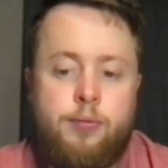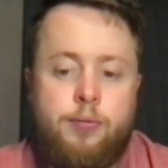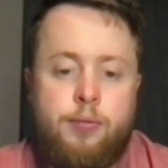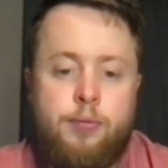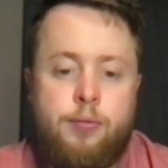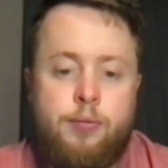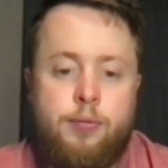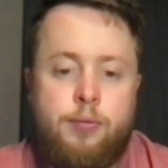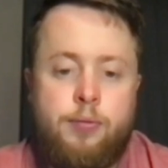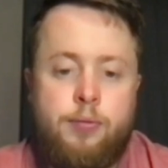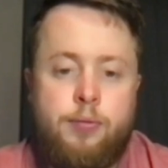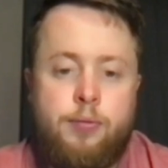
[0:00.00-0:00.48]

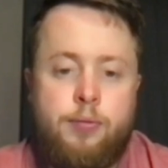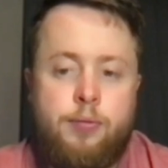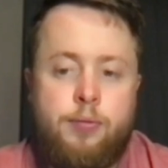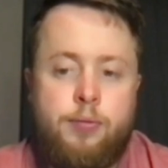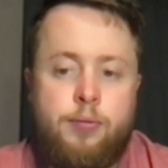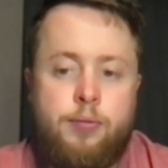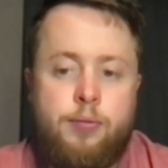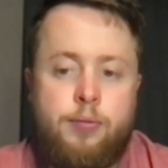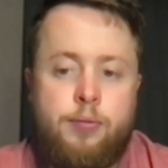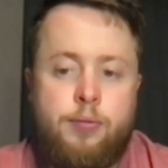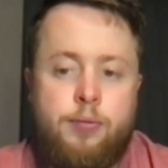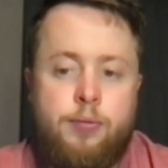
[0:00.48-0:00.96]

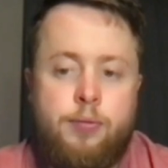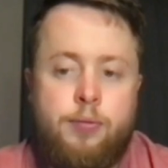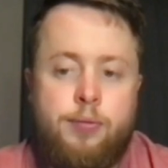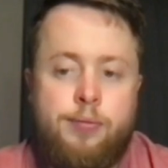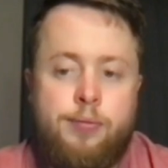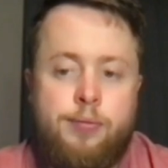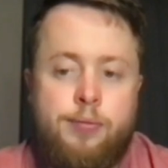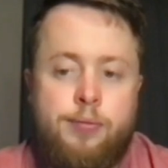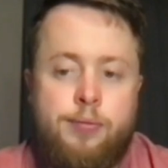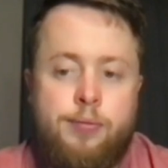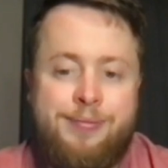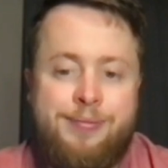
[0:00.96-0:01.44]

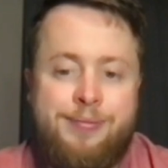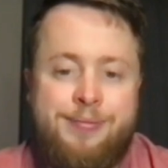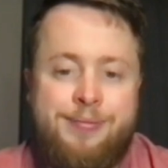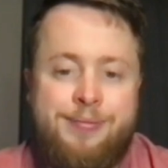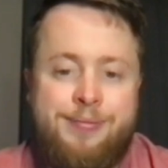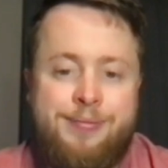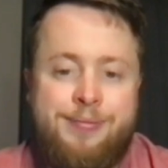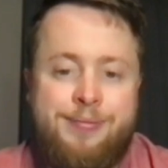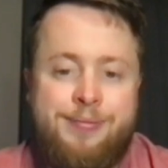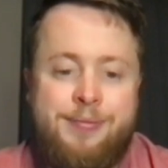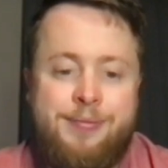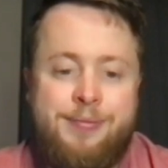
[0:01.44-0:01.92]

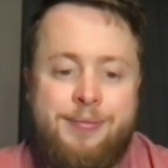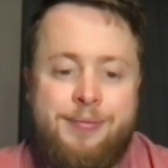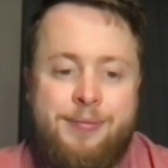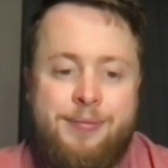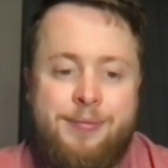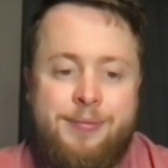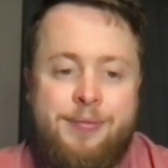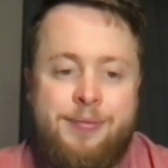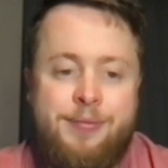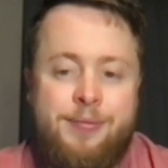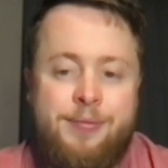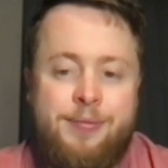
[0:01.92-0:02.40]

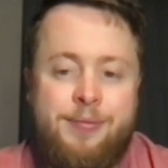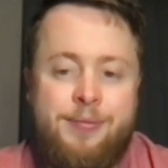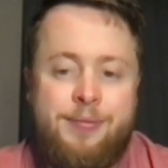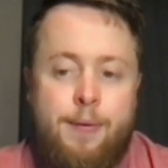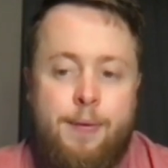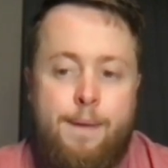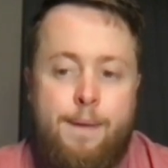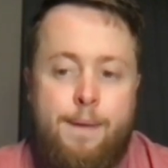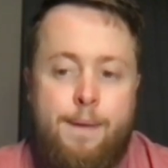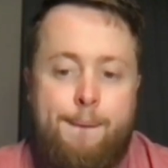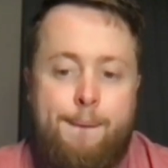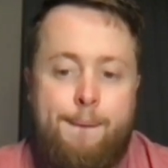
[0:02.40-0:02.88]

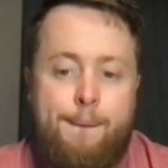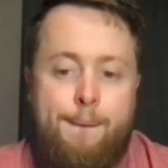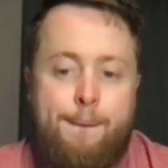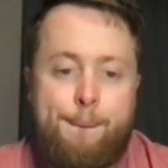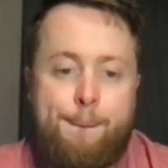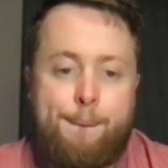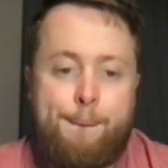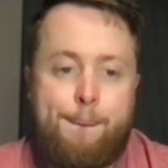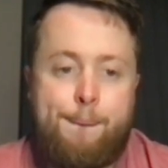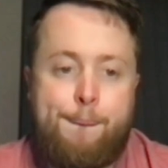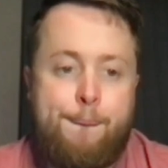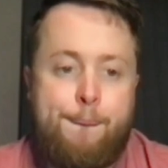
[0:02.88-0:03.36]

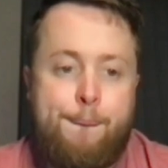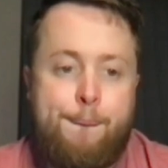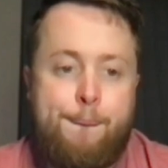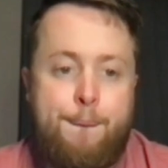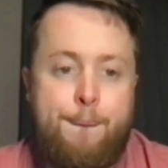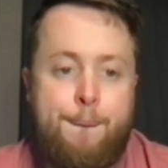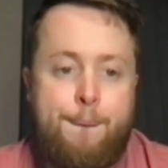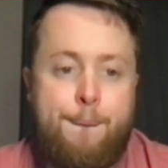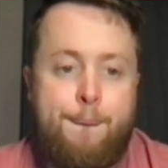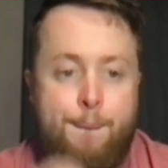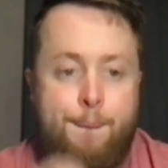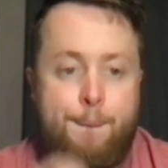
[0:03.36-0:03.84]

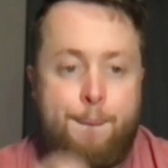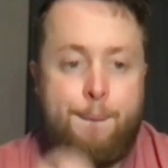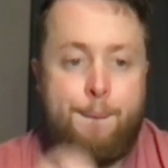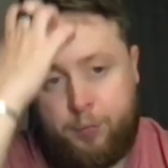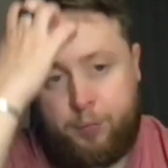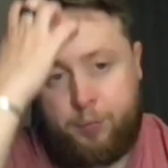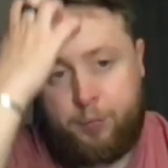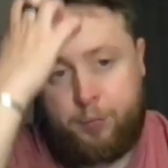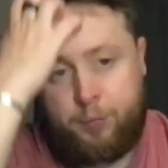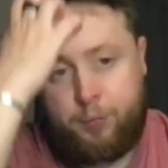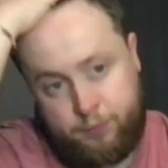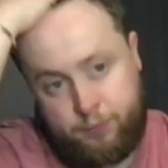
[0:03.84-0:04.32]

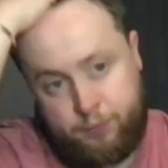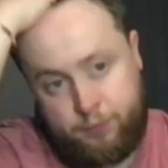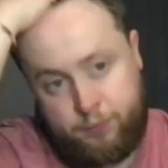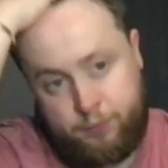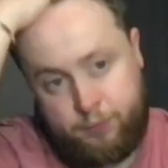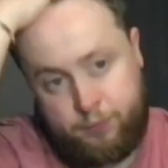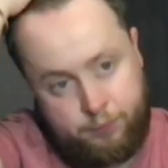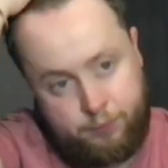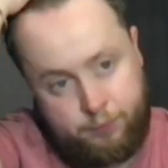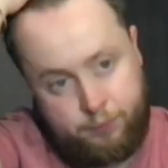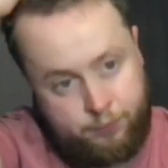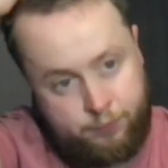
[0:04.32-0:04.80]

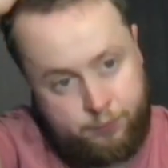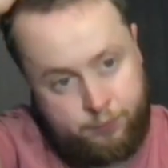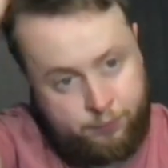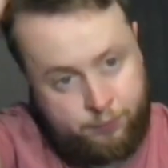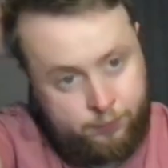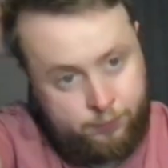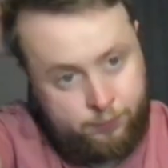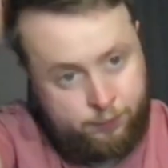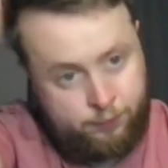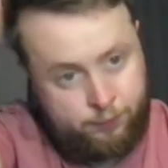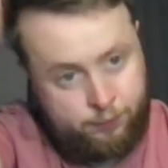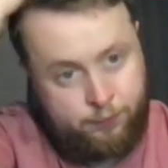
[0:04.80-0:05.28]

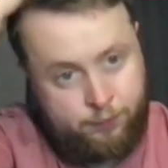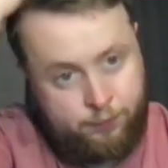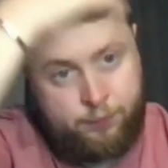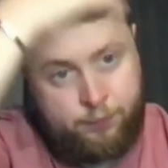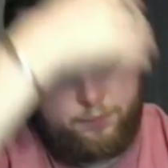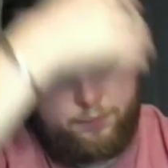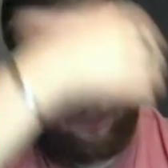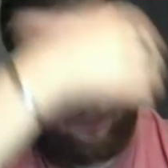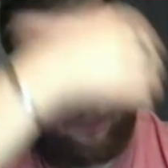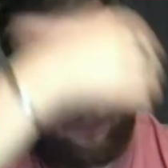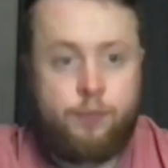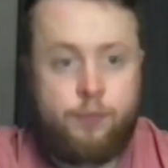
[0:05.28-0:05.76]

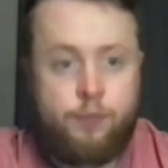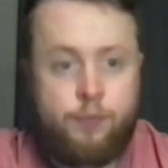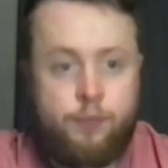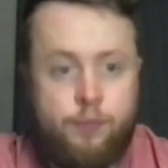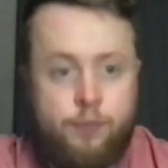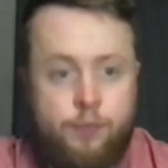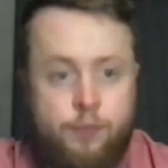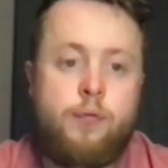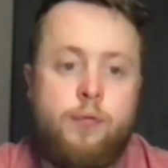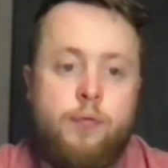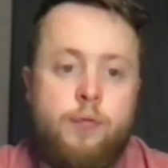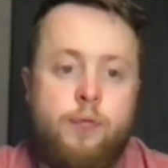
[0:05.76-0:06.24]

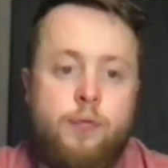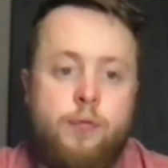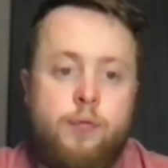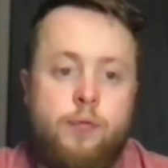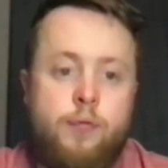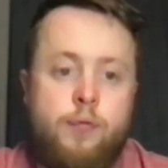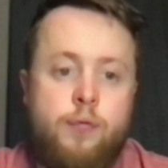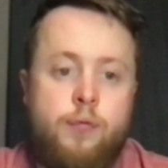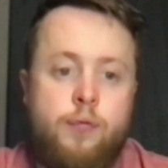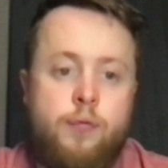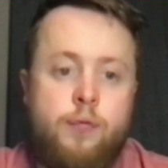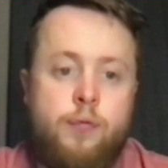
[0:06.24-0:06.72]

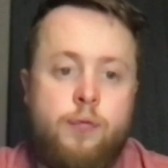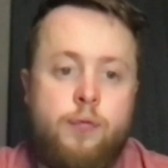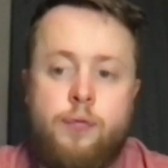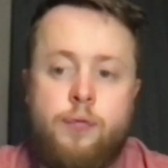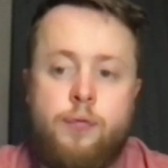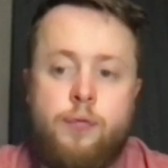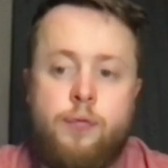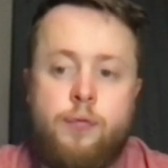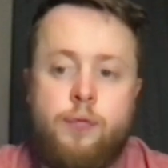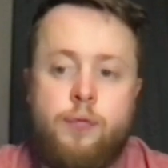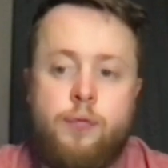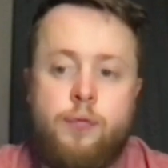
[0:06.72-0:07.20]

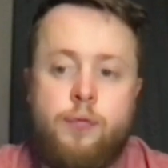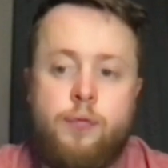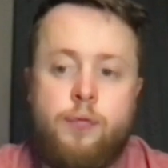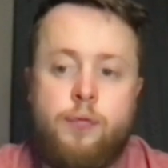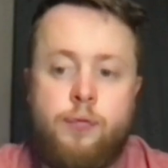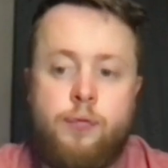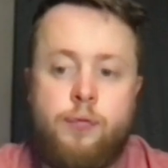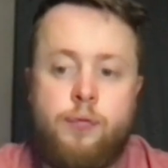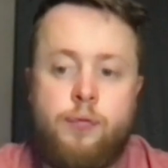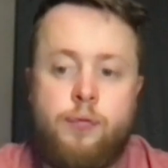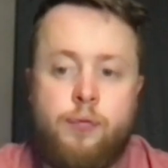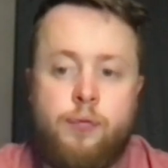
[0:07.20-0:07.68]

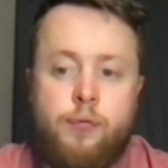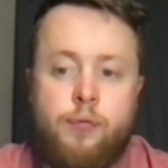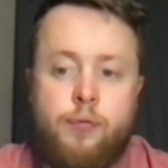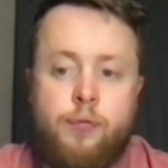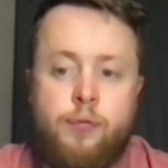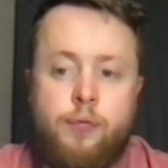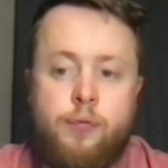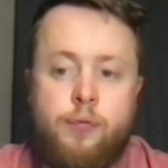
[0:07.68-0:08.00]
(silent)